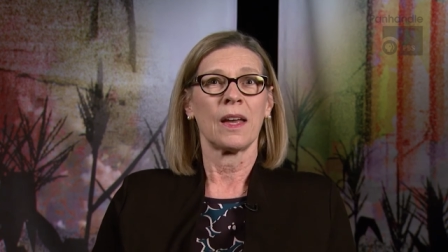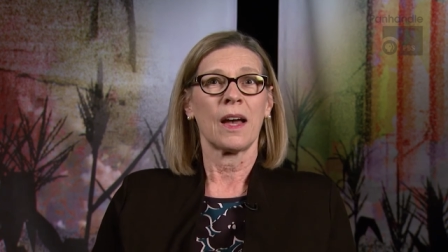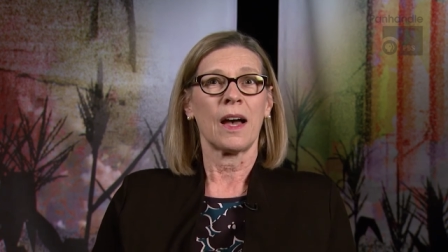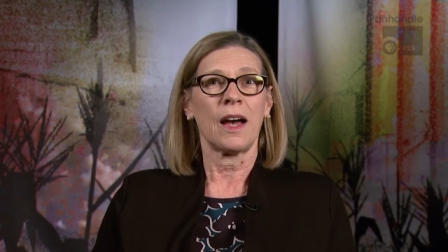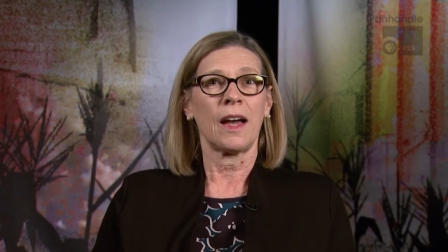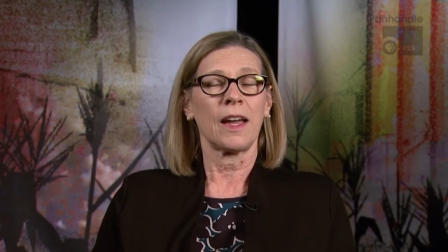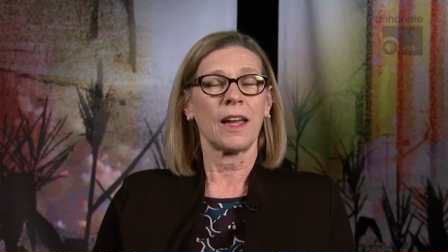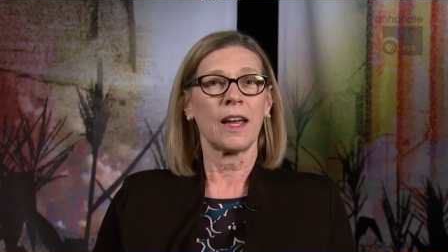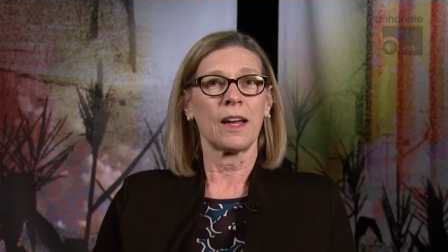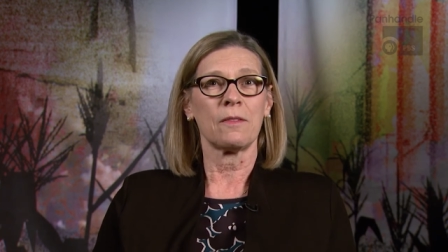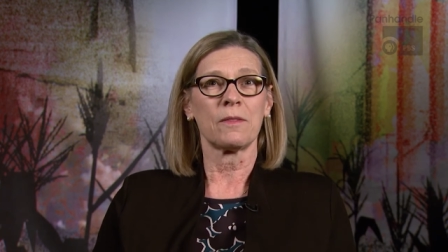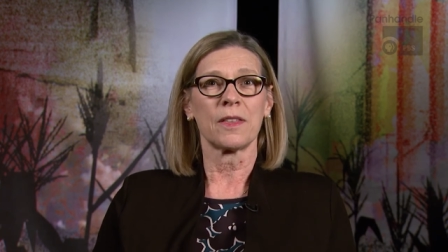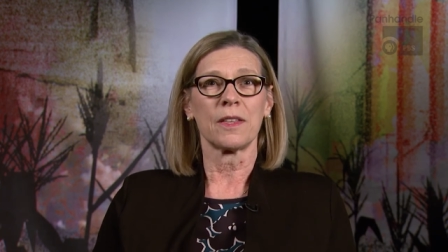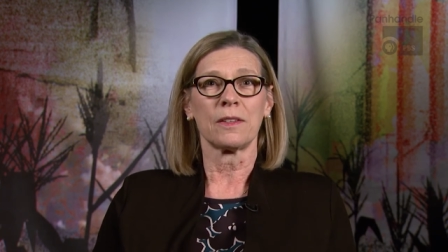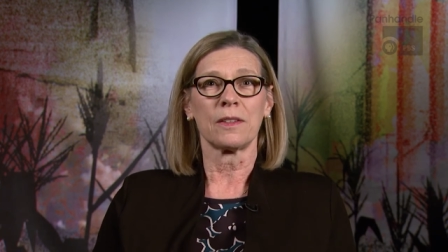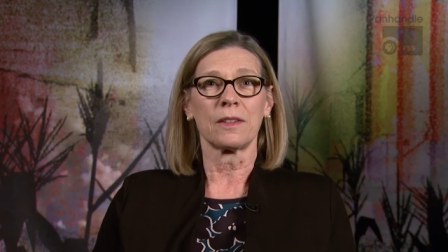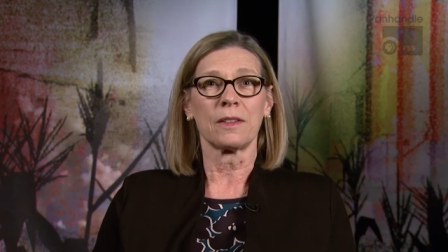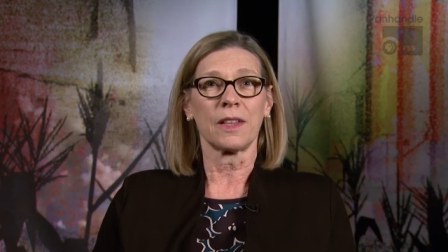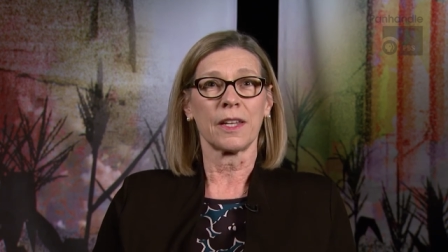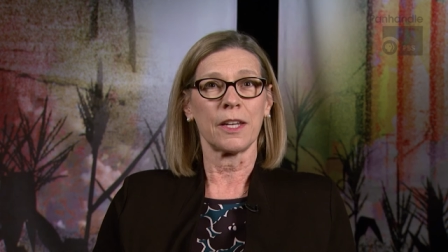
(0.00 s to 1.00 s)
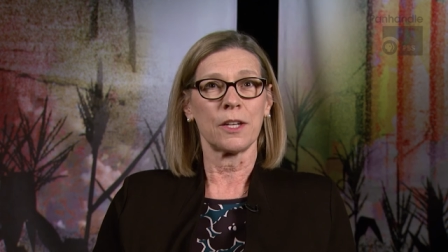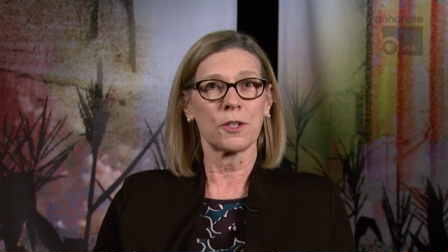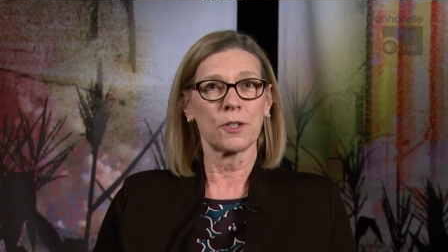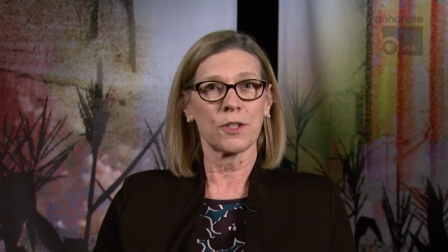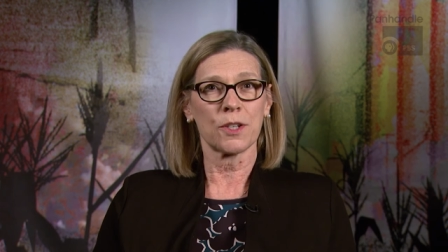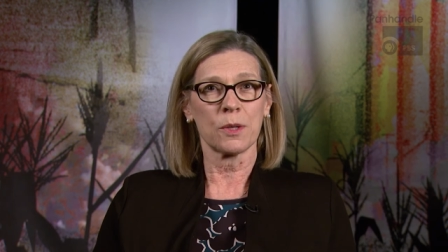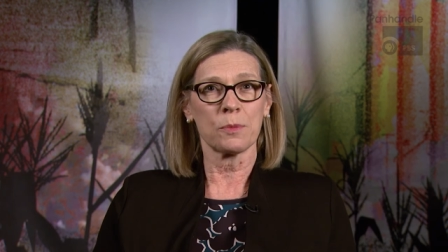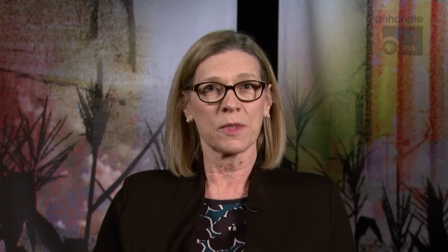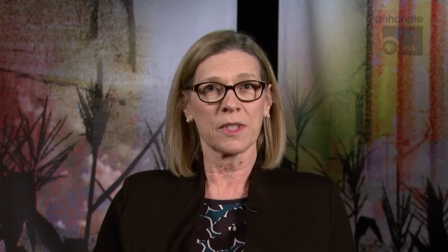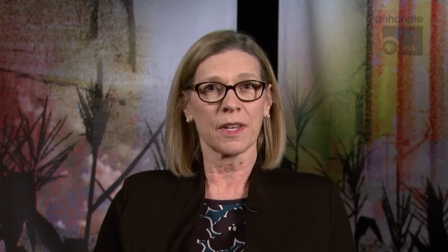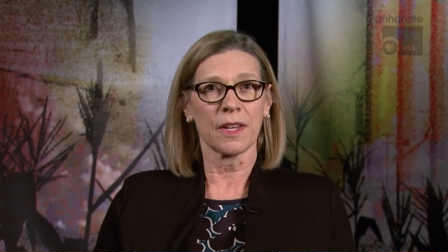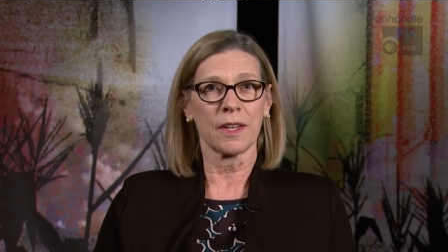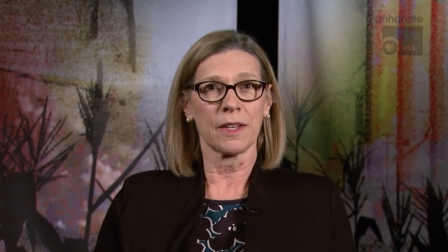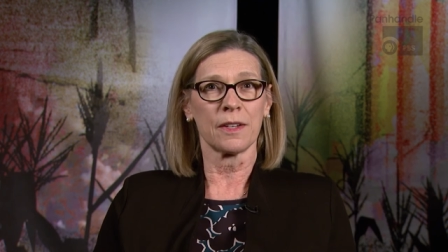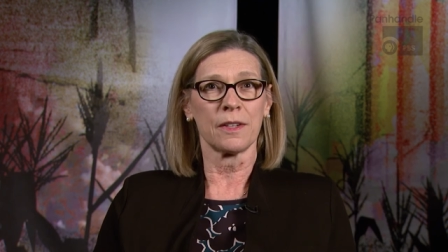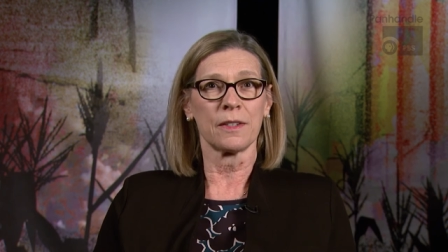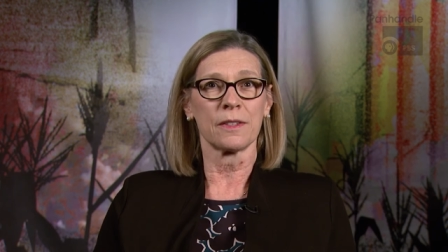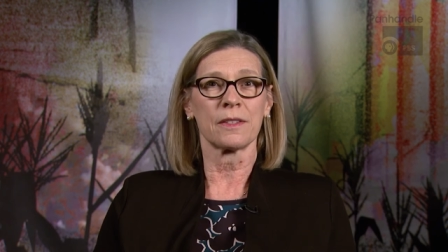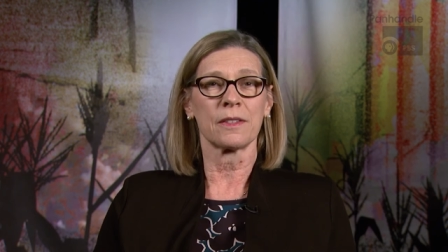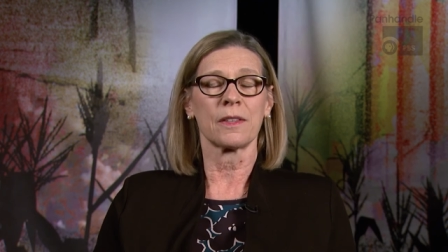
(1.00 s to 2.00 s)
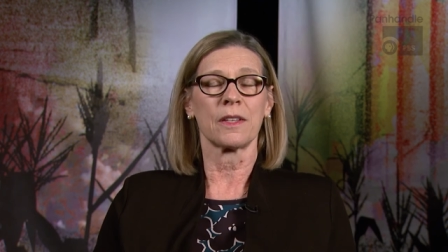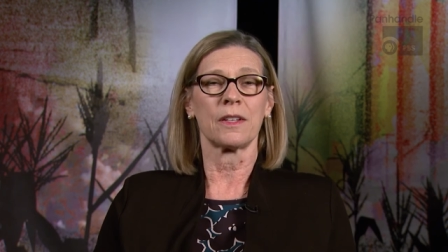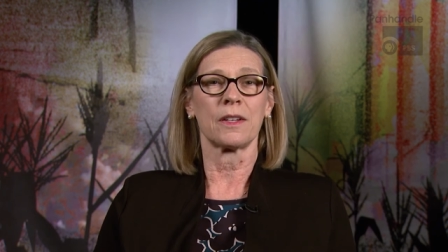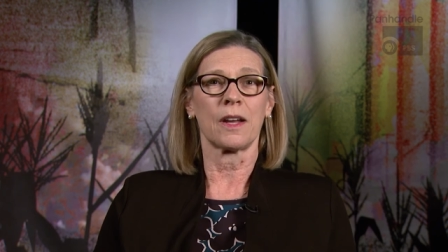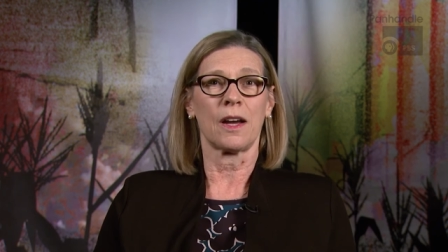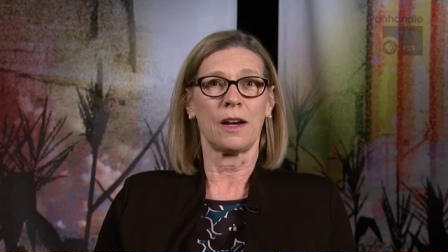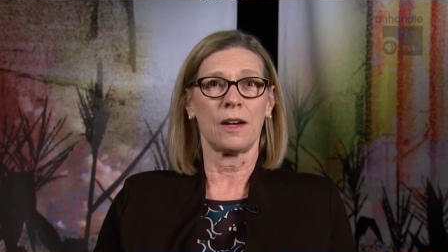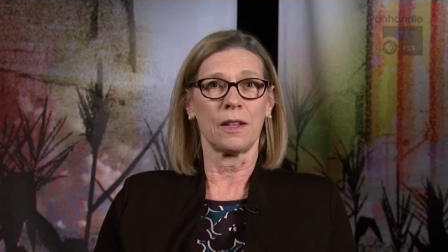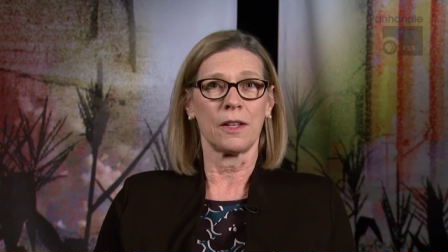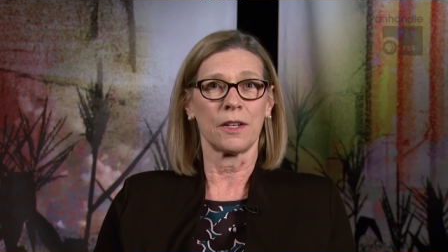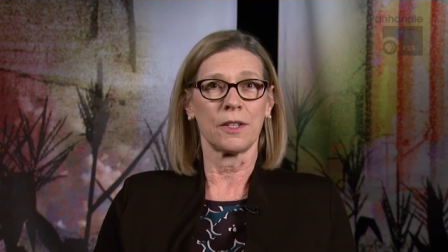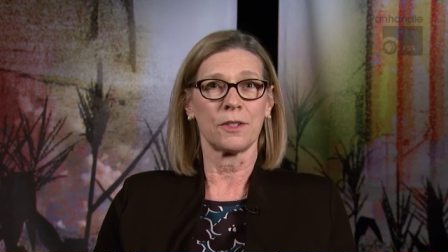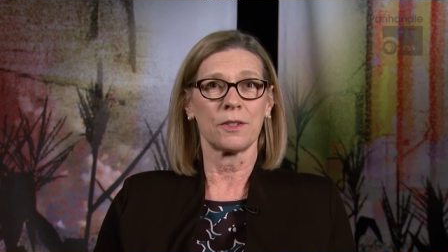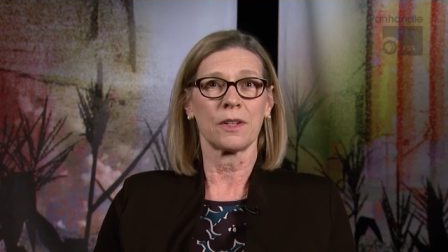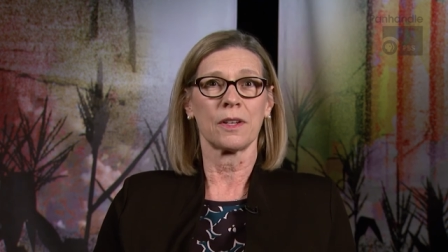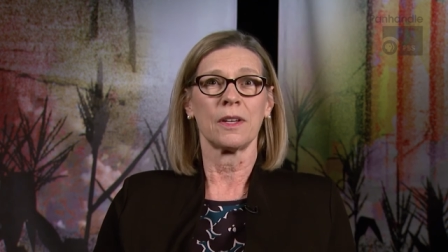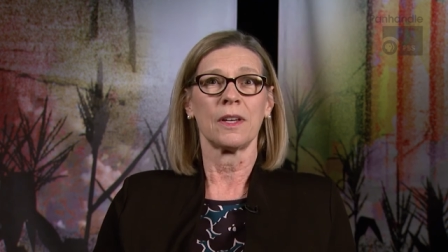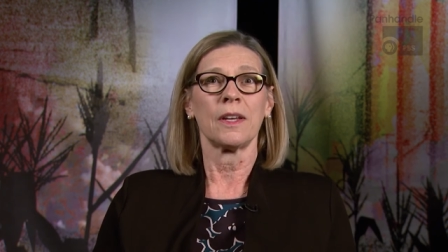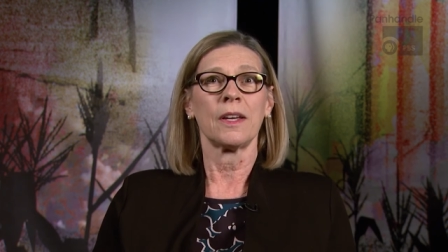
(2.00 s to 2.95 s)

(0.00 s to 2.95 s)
I have the leadership skills, the knowledge,